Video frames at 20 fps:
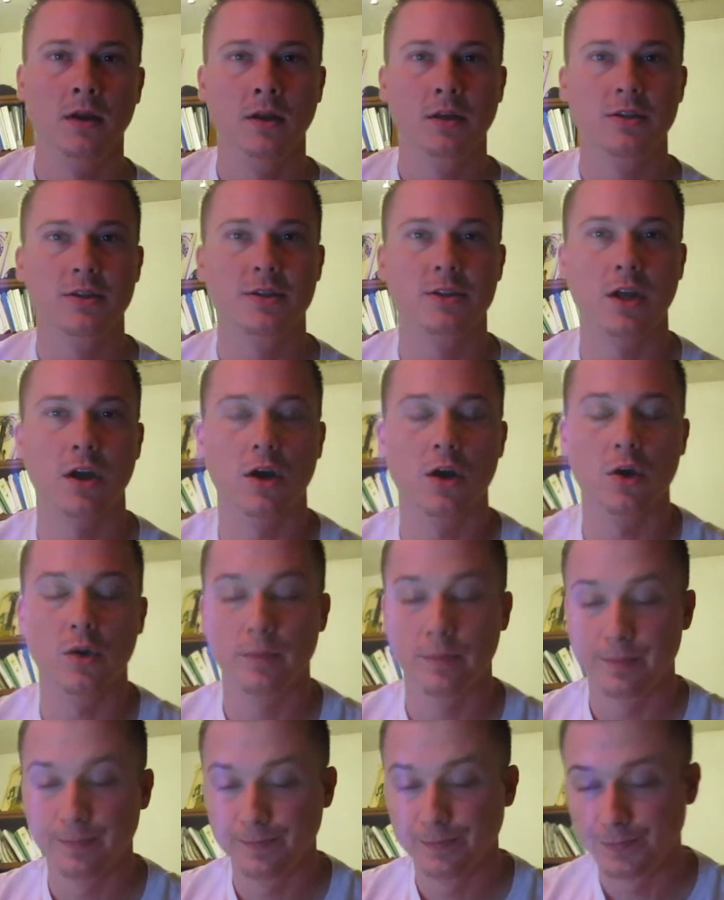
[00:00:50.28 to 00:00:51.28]
So,
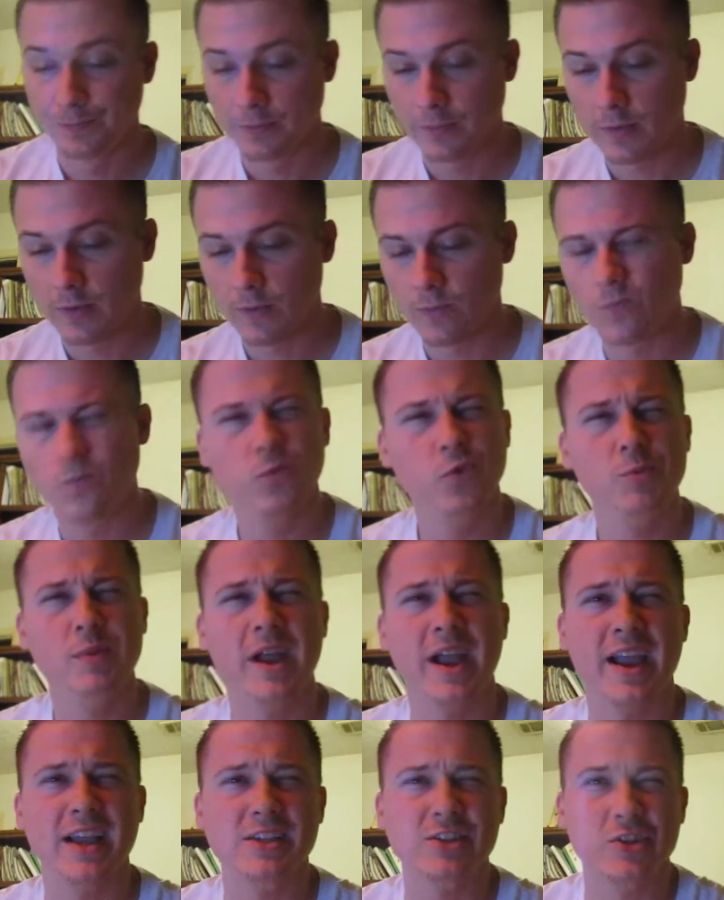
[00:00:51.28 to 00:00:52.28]
you
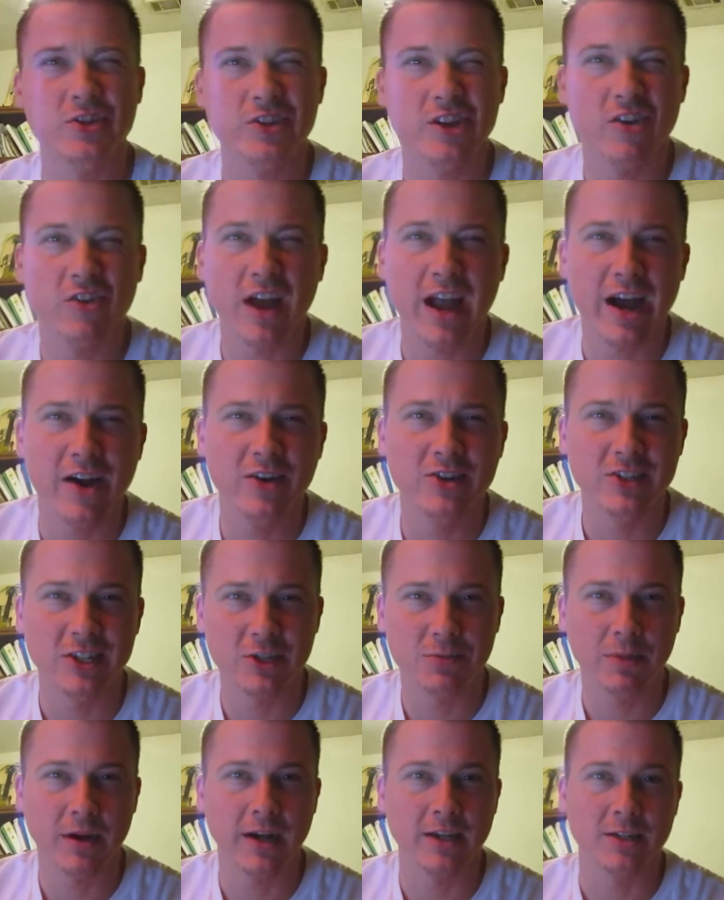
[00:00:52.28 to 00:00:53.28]
might ask yourself, how is
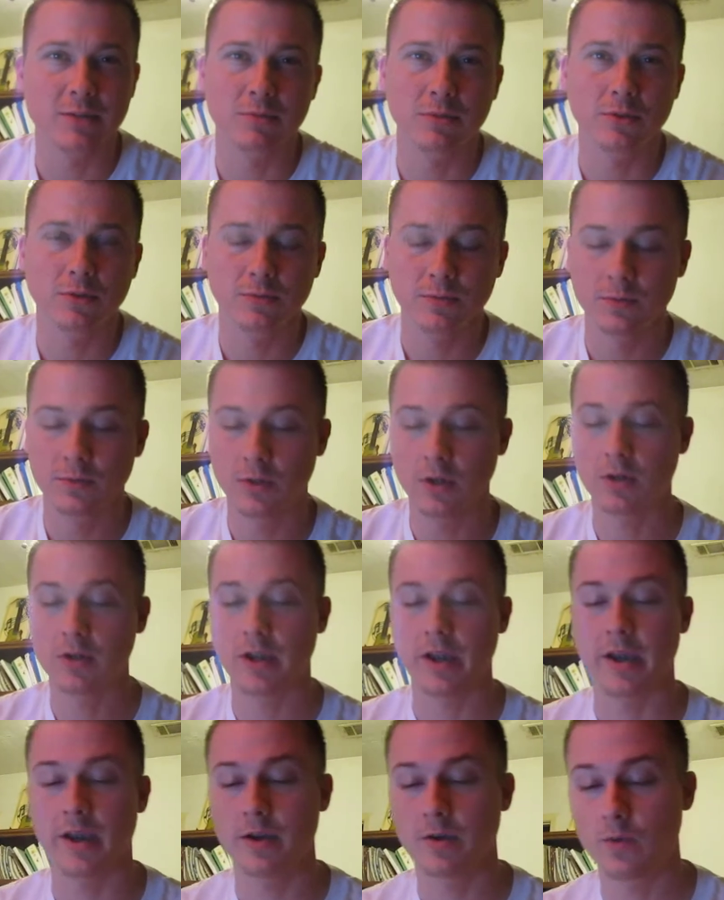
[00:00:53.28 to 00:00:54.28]
this possible?
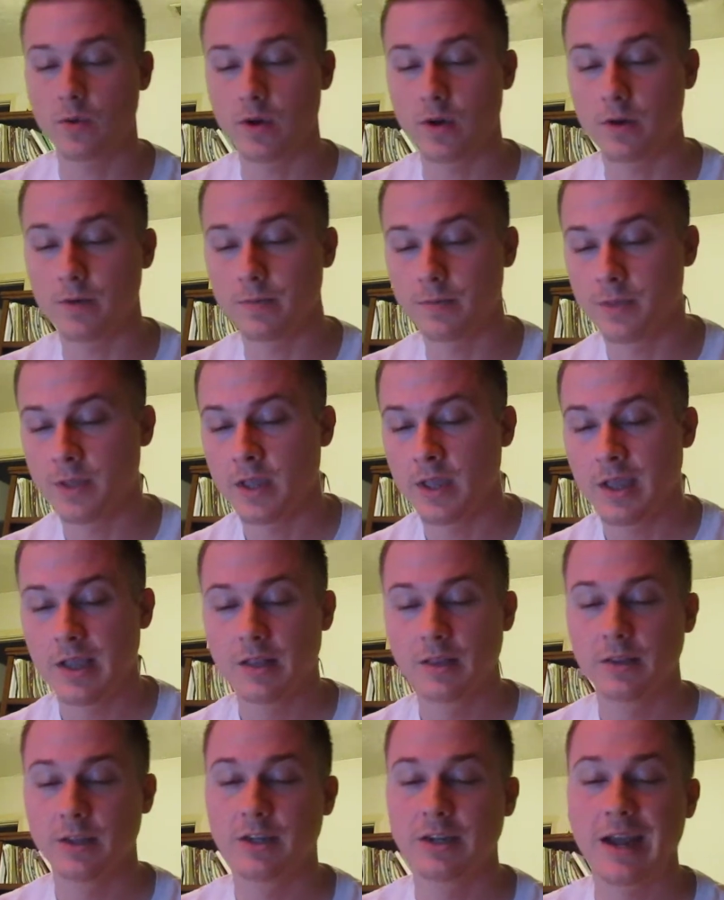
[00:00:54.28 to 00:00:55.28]
Okay, well,
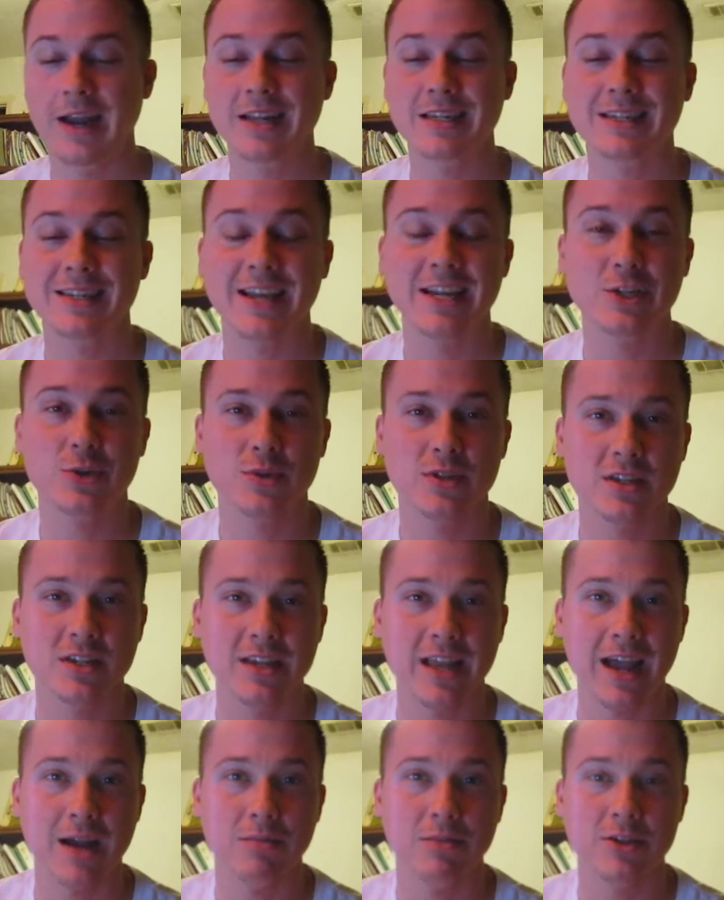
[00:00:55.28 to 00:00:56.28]
the United States was
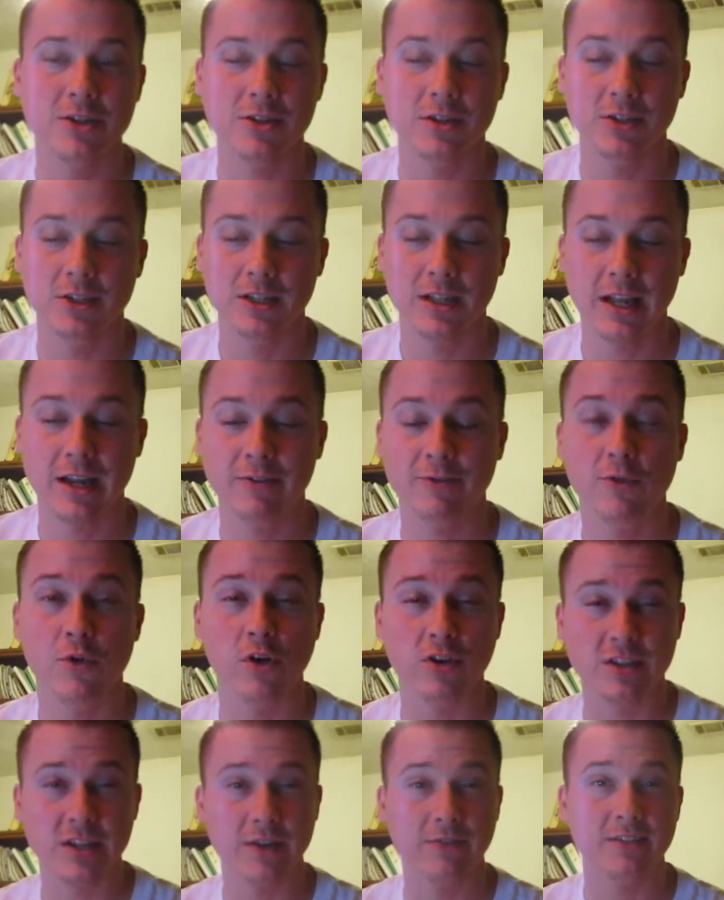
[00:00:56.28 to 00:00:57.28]
established on July
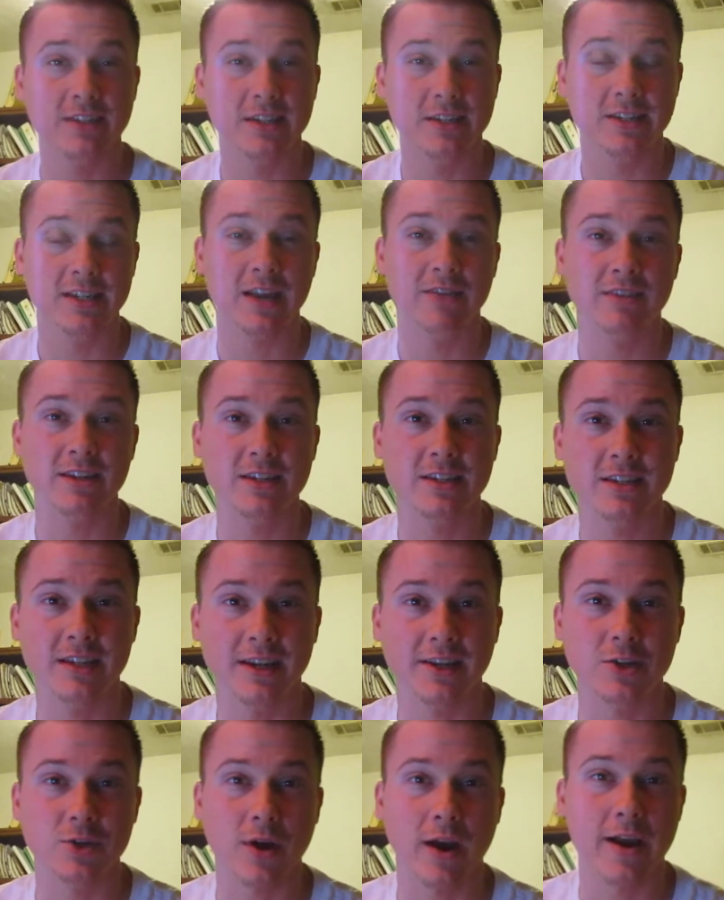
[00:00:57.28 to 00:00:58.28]
4th,
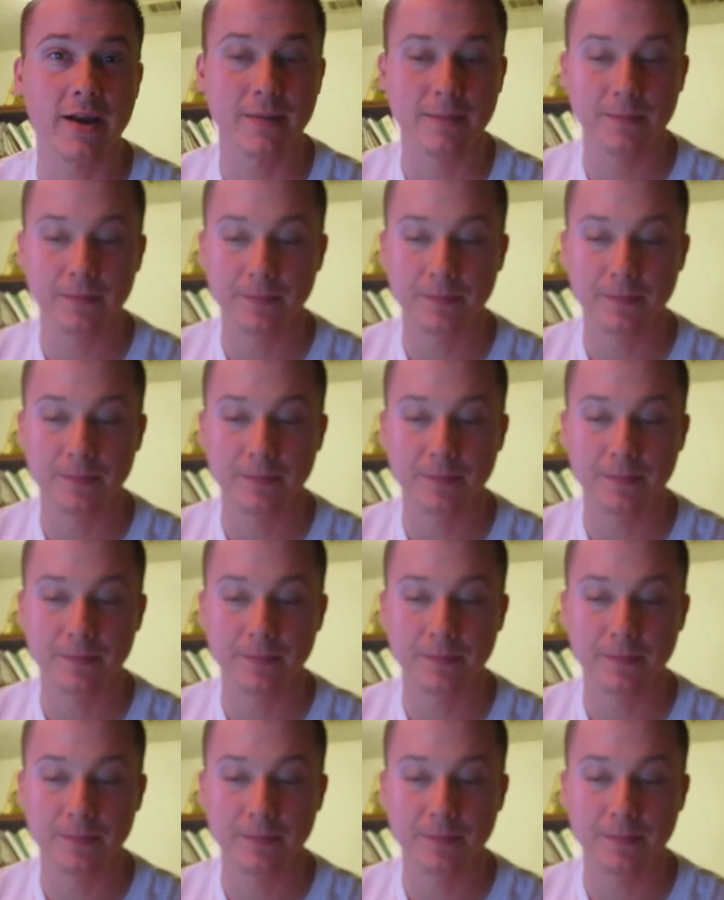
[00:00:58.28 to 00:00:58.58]
1776, right?